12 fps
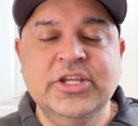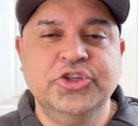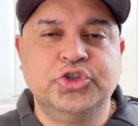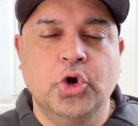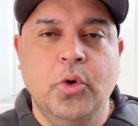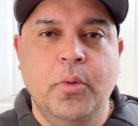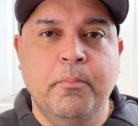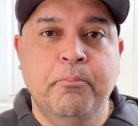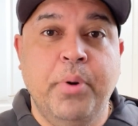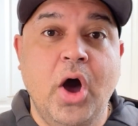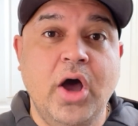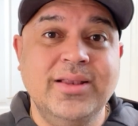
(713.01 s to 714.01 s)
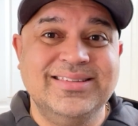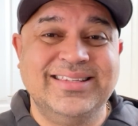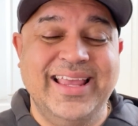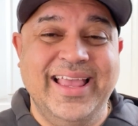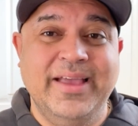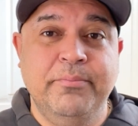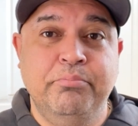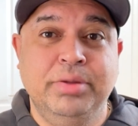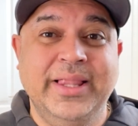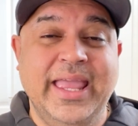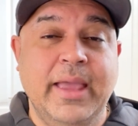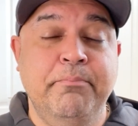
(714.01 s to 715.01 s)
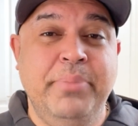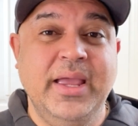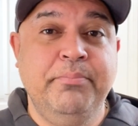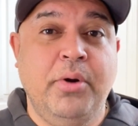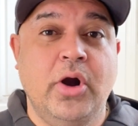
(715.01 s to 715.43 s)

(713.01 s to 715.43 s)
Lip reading: So bonds play a big